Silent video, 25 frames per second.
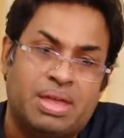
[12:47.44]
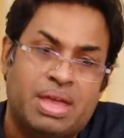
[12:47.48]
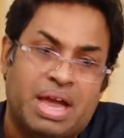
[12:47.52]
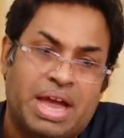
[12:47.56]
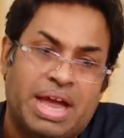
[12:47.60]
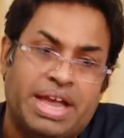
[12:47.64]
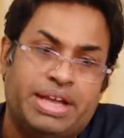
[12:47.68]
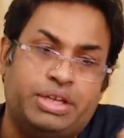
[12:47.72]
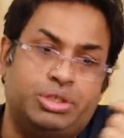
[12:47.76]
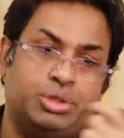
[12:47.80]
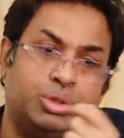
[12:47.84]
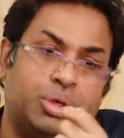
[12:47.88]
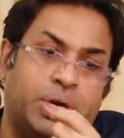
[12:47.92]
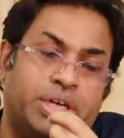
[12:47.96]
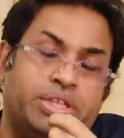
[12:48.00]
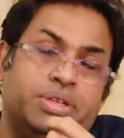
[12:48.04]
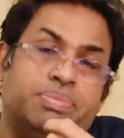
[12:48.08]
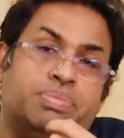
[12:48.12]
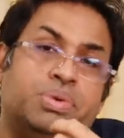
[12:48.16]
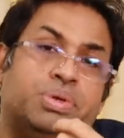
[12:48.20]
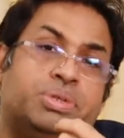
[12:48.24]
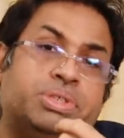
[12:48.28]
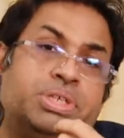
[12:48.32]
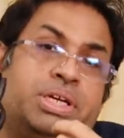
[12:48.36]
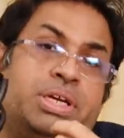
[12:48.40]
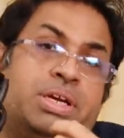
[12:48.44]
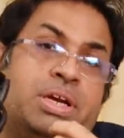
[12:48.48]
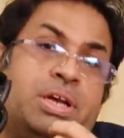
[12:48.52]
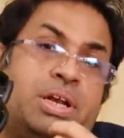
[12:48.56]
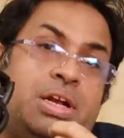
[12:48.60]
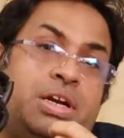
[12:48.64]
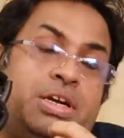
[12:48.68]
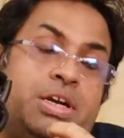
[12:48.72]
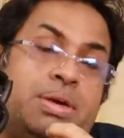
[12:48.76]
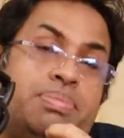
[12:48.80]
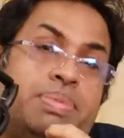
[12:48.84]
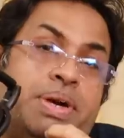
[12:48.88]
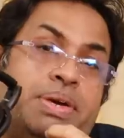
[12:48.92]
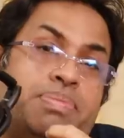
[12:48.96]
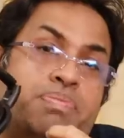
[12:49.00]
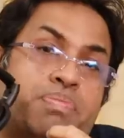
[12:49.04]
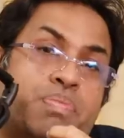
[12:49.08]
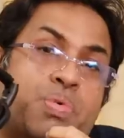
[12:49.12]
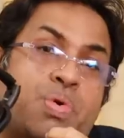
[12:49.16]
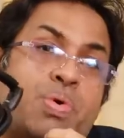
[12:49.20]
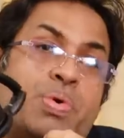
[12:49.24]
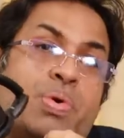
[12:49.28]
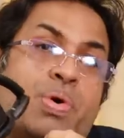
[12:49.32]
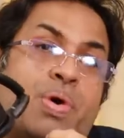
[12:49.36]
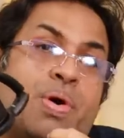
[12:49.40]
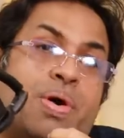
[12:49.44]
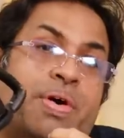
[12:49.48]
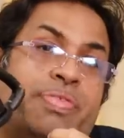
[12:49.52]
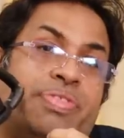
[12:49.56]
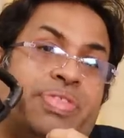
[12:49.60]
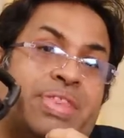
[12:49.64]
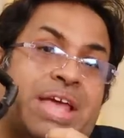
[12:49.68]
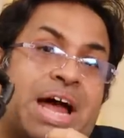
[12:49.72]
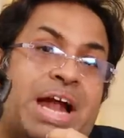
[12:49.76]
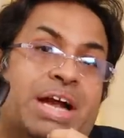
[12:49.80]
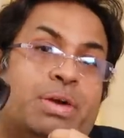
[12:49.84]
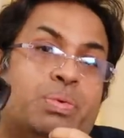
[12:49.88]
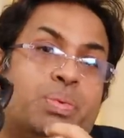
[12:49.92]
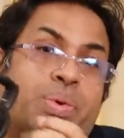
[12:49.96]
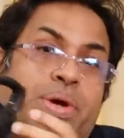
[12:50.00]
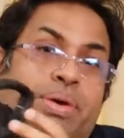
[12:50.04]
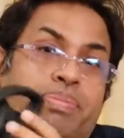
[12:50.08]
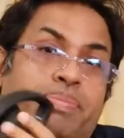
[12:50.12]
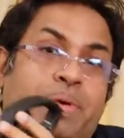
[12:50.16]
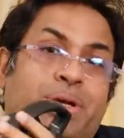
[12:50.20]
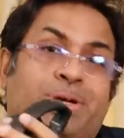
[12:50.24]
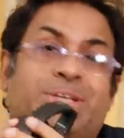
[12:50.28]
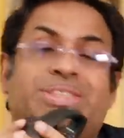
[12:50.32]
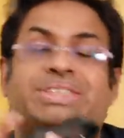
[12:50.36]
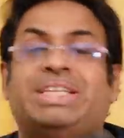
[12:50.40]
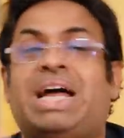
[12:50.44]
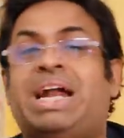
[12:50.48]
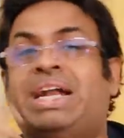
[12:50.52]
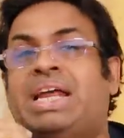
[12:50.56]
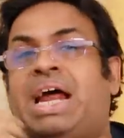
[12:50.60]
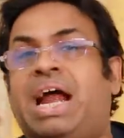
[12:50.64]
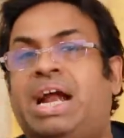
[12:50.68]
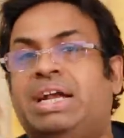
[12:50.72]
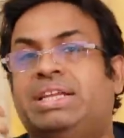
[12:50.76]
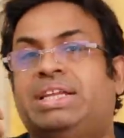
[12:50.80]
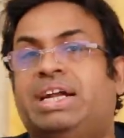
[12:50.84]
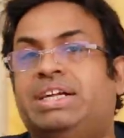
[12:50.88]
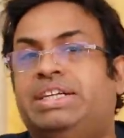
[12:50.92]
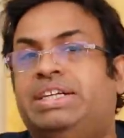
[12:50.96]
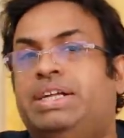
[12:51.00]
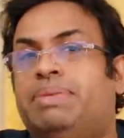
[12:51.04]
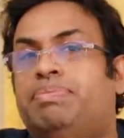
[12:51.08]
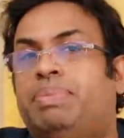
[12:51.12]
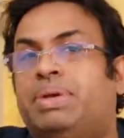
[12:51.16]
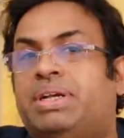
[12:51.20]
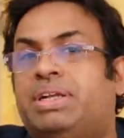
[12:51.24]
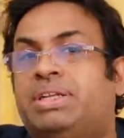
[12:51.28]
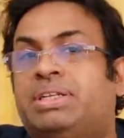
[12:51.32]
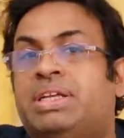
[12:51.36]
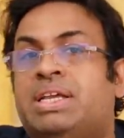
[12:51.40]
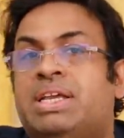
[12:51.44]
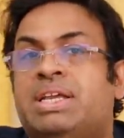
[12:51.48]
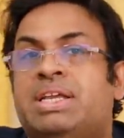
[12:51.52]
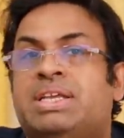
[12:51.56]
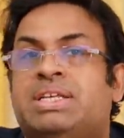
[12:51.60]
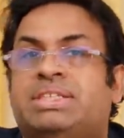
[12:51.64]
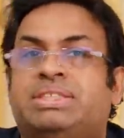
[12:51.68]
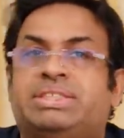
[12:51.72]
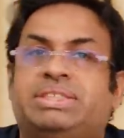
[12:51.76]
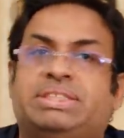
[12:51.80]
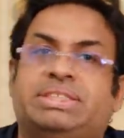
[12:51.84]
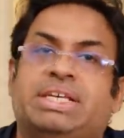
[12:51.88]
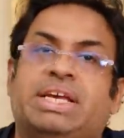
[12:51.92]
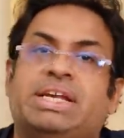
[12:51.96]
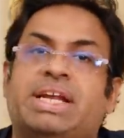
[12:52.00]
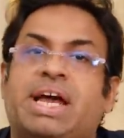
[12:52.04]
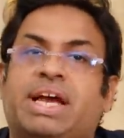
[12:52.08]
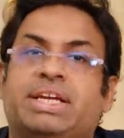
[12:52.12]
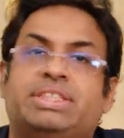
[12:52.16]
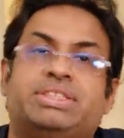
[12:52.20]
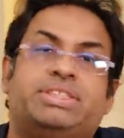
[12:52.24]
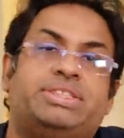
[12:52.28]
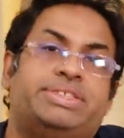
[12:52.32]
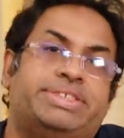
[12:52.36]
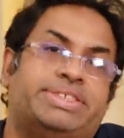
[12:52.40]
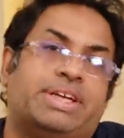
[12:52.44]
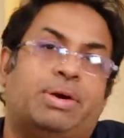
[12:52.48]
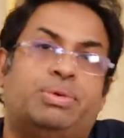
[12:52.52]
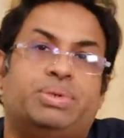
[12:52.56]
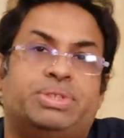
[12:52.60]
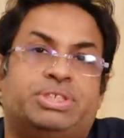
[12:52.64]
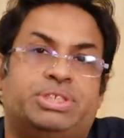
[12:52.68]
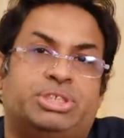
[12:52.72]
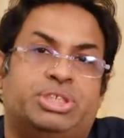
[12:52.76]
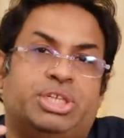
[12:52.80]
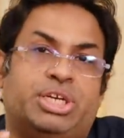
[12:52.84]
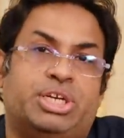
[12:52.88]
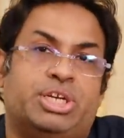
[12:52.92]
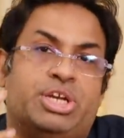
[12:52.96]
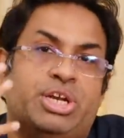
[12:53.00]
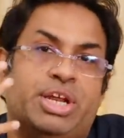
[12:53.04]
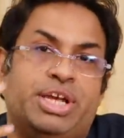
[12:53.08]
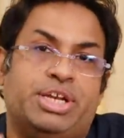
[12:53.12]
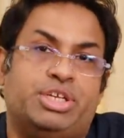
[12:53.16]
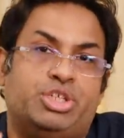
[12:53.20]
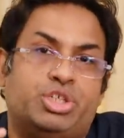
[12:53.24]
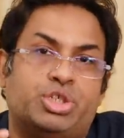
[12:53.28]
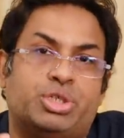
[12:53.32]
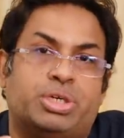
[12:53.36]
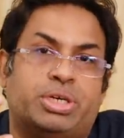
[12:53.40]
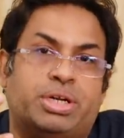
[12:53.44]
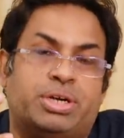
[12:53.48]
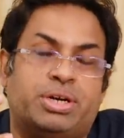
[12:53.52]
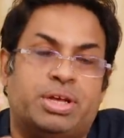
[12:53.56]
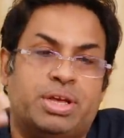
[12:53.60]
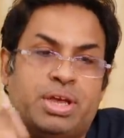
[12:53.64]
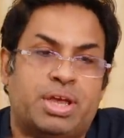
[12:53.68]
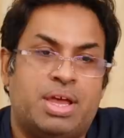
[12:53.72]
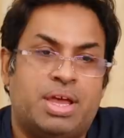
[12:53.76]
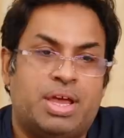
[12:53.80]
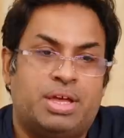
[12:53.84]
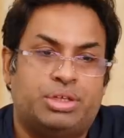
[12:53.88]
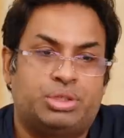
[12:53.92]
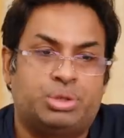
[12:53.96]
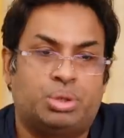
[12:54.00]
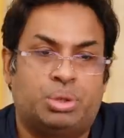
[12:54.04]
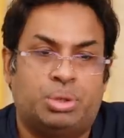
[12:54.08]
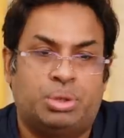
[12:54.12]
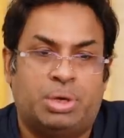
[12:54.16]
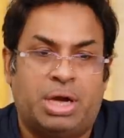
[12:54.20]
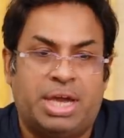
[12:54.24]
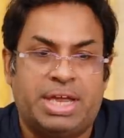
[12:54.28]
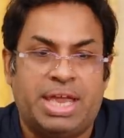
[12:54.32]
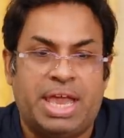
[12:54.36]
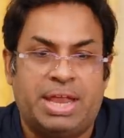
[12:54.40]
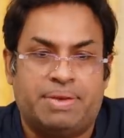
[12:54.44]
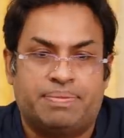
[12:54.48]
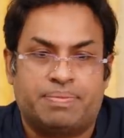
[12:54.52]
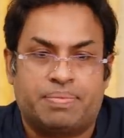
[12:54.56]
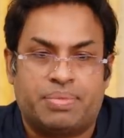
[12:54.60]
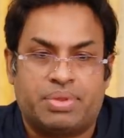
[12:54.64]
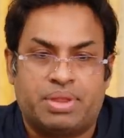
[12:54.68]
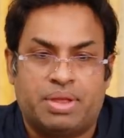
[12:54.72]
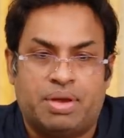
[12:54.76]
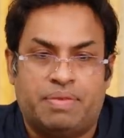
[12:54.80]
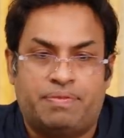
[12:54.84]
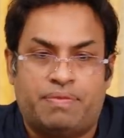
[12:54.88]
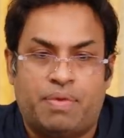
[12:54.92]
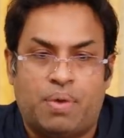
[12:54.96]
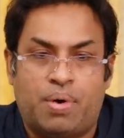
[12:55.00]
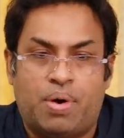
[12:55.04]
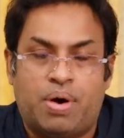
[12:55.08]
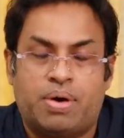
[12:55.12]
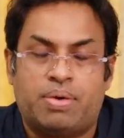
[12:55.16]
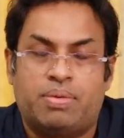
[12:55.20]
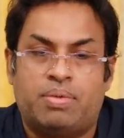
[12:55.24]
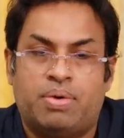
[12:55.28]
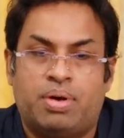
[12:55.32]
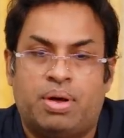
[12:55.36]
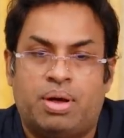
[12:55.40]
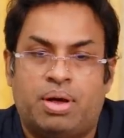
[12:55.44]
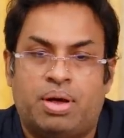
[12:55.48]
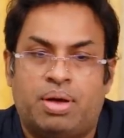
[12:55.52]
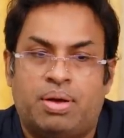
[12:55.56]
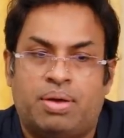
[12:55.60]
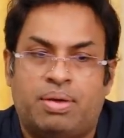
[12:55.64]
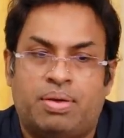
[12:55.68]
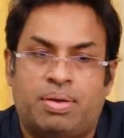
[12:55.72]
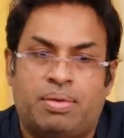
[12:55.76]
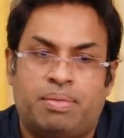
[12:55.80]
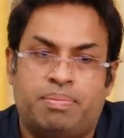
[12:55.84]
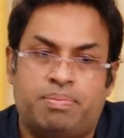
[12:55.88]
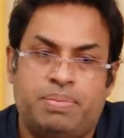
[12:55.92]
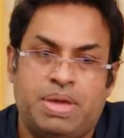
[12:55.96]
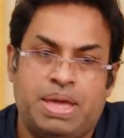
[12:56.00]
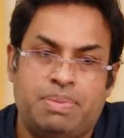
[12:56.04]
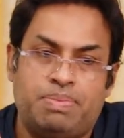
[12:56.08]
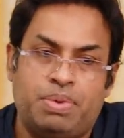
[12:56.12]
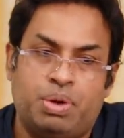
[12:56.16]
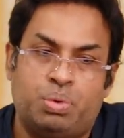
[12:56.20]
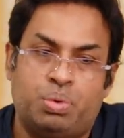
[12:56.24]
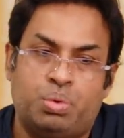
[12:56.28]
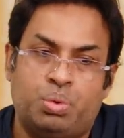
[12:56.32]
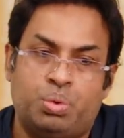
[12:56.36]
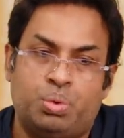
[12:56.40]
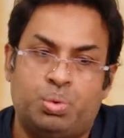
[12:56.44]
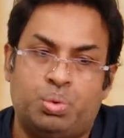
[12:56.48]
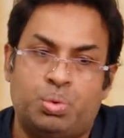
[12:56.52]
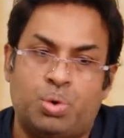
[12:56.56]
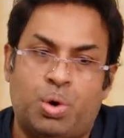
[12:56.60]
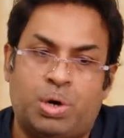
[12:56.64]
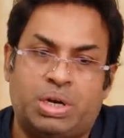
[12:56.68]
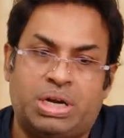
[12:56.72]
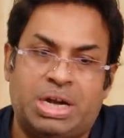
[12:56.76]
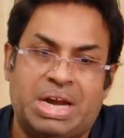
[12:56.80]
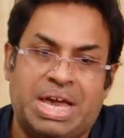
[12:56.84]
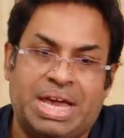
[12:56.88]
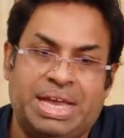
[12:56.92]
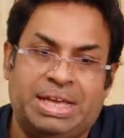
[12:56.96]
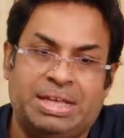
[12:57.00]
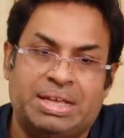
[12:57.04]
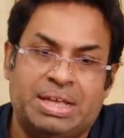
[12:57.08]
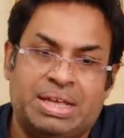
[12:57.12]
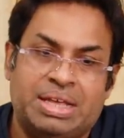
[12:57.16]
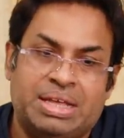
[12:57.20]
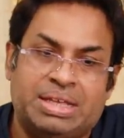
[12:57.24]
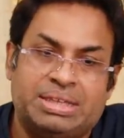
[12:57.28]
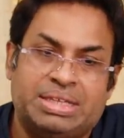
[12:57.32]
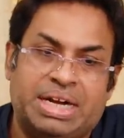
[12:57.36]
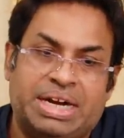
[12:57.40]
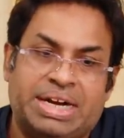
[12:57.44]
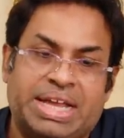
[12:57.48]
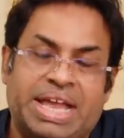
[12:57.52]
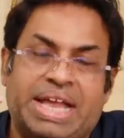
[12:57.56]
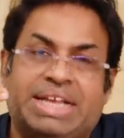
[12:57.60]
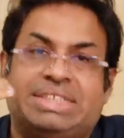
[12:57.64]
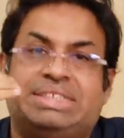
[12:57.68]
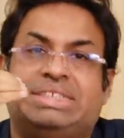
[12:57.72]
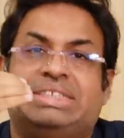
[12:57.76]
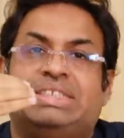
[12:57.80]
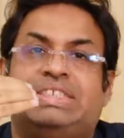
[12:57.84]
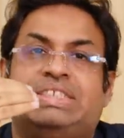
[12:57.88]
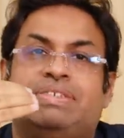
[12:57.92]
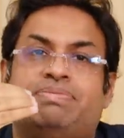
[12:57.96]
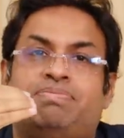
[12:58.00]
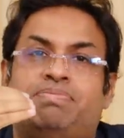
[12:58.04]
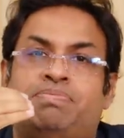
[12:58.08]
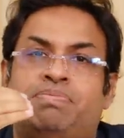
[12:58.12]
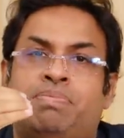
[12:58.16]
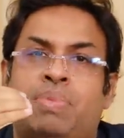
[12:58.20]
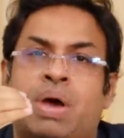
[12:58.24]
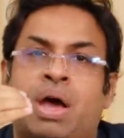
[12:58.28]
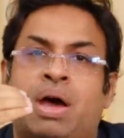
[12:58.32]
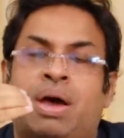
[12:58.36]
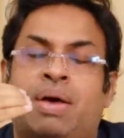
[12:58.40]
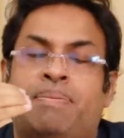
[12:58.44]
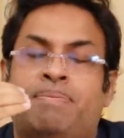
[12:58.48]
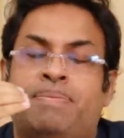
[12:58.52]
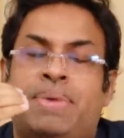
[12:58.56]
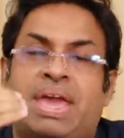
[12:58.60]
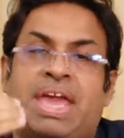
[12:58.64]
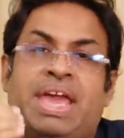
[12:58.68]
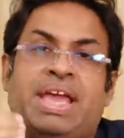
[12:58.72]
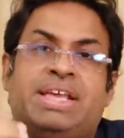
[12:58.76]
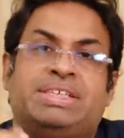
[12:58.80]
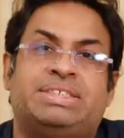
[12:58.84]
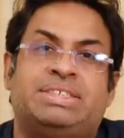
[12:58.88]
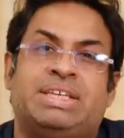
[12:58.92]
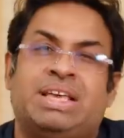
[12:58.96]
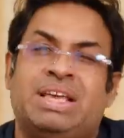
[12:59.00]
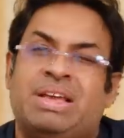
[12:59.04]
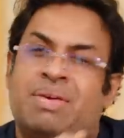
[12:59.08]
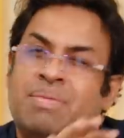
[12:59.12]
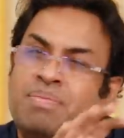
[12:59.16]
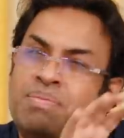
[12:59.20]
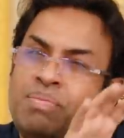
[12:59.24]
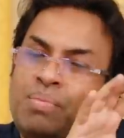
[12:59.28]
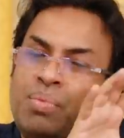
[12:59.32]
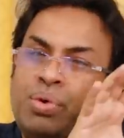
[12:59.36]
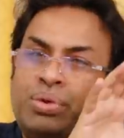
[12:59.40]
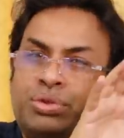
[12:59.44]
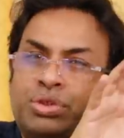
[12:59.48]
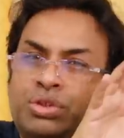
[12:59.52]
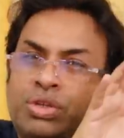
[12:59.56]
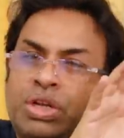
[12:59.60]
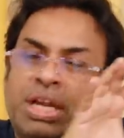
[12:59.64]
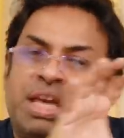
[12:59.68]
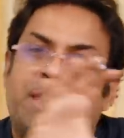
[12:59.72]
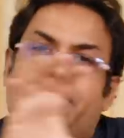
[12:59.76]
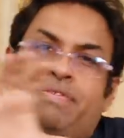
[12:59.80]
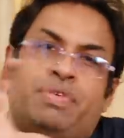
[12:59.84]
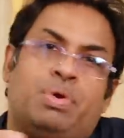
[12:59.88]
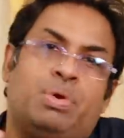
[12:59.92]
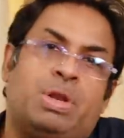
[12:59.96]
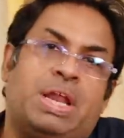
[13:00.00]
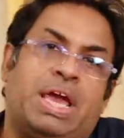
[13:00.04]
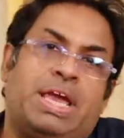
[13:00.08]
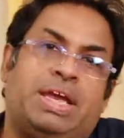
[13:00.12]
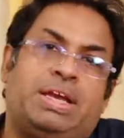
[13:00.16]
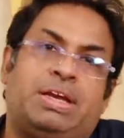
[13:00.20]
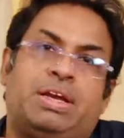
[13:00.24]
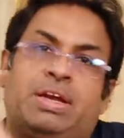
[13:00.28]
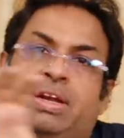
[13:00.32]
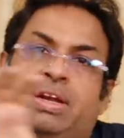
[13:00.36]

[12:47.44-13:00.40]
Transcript: I enjoyed the music a little bit more on that one, because that had that typical Sennheiser sound signature. So again, for people who do not like that excessive bass, mostly if you like